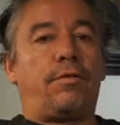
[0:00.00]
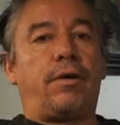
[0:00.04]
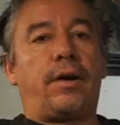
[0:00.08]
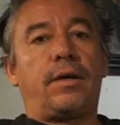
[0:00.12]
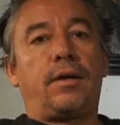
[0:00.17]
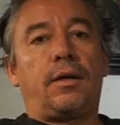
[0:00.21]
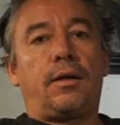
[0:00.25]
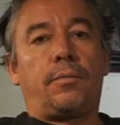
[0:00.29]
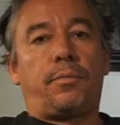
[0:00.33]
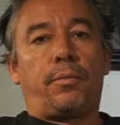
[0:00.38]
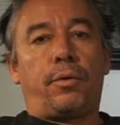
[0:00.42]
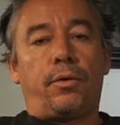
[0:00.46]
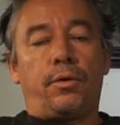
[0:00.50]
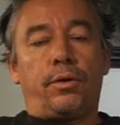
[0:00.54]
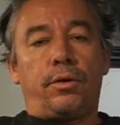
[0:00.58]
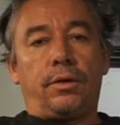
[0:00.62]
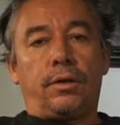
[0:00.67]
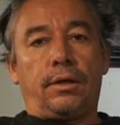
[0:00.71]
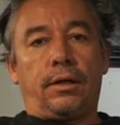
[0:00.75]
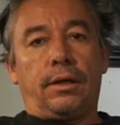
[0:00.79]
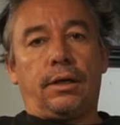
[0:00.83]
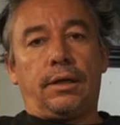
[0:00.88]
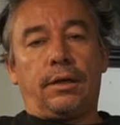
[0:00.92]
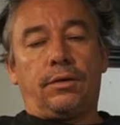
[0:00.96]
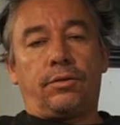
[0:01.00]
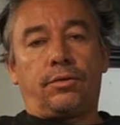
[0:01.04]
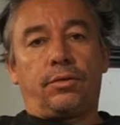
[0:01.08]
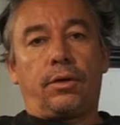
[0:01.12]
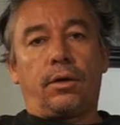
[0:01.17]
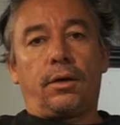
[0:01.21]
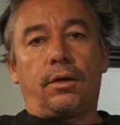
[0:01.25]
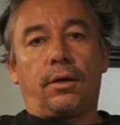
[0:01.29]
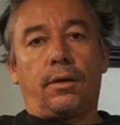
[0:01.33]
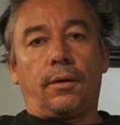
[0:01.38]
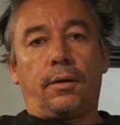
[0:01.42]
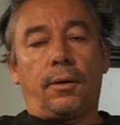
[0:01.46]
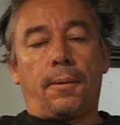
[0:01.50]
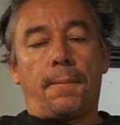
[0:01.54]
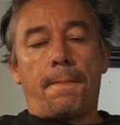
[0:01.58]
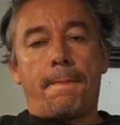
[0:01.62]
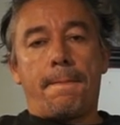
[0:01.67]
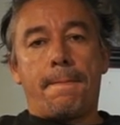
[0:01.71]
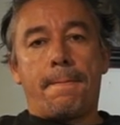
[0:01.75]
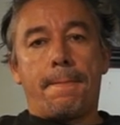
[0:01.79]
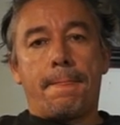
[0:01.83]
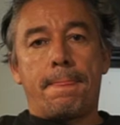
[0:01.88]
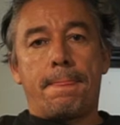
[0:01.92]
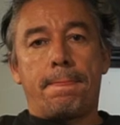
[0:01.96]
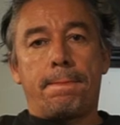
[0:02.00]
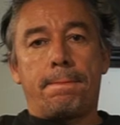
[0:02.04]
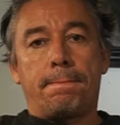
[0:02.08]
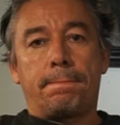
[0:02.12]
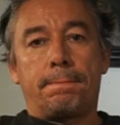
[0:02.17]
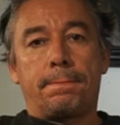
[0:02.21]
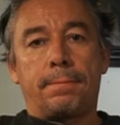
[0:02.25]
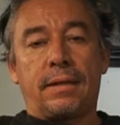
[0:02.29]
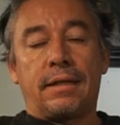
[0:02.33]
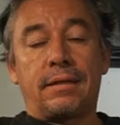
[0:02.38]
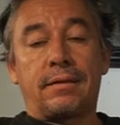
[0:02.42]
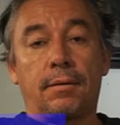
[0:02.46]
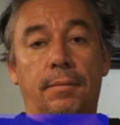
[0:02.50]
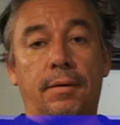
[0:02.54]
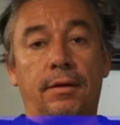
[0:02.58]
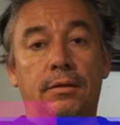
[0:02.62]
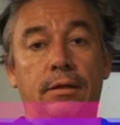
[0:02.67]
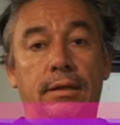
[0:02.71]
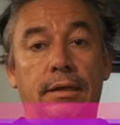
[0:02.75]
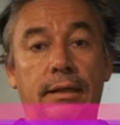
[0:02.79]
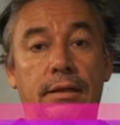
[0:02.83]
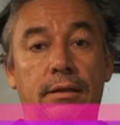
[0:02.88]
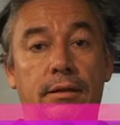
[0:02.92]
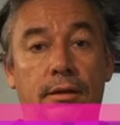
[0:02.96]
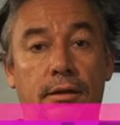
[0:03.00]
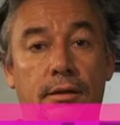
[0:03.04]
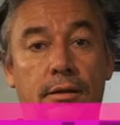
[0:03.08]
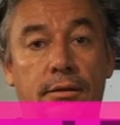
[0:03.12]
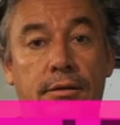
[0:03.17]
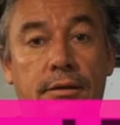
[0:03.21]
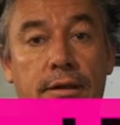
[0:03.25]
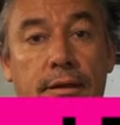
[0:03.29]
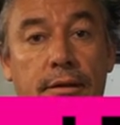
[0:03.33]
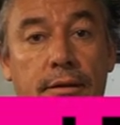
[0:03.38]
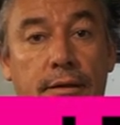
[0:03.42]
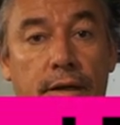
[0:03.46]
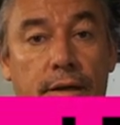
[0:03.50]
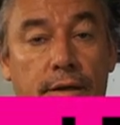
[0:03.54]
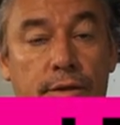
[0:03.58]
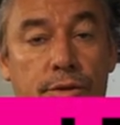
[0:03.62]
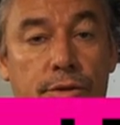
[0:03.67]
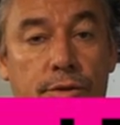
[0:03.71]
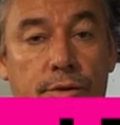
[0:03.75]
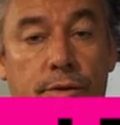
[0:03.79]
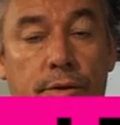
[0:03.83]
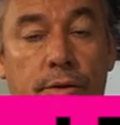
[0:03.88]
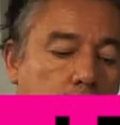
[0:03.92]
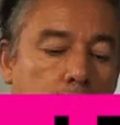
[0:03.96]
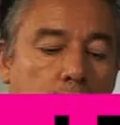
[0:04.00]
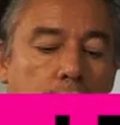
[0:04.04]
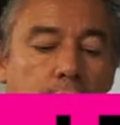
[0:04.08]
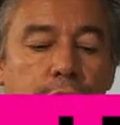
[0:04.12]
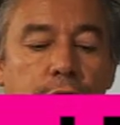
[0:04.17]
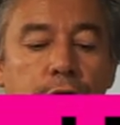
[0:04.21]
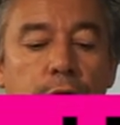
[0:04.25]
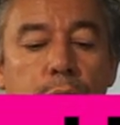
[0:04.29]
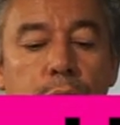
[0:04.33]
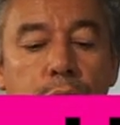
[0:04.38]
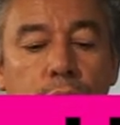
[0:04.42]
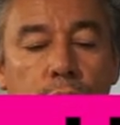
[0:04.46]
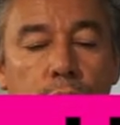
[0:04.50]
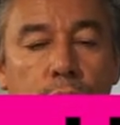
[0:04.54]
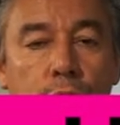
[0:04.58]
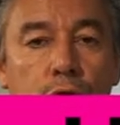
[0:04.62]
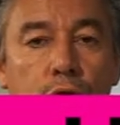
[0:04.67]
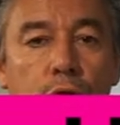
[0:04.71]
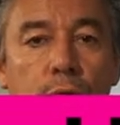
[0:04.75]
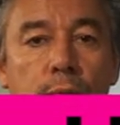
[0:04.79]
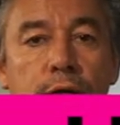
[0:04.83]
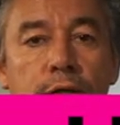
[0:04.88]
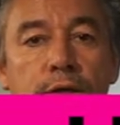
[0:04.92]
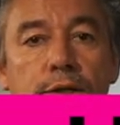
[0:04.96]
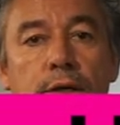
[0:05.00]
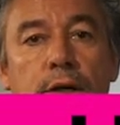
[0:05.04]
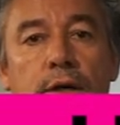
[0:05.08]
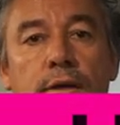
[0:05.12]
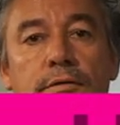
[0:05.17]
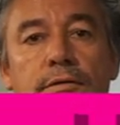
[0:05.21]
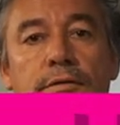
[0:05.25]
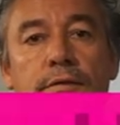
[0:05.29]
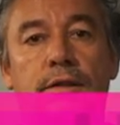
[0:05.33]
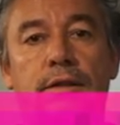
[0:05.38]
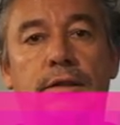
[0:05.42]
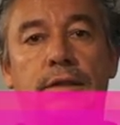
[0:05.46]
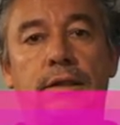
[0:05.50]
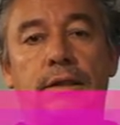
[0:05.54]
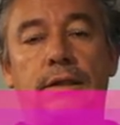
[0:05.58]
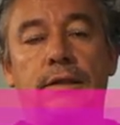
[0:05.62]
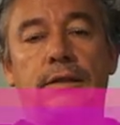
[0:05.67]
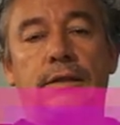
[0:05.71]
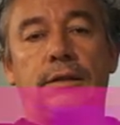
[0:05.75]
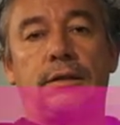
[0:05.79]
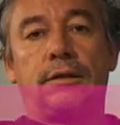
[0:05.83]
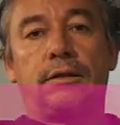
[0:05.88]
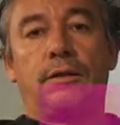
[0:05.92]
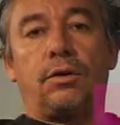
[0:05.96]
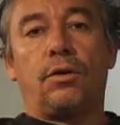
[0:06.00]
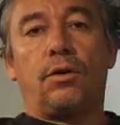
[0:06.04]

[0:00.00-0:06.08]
final point is it's about details and texture. If you put too much emphasis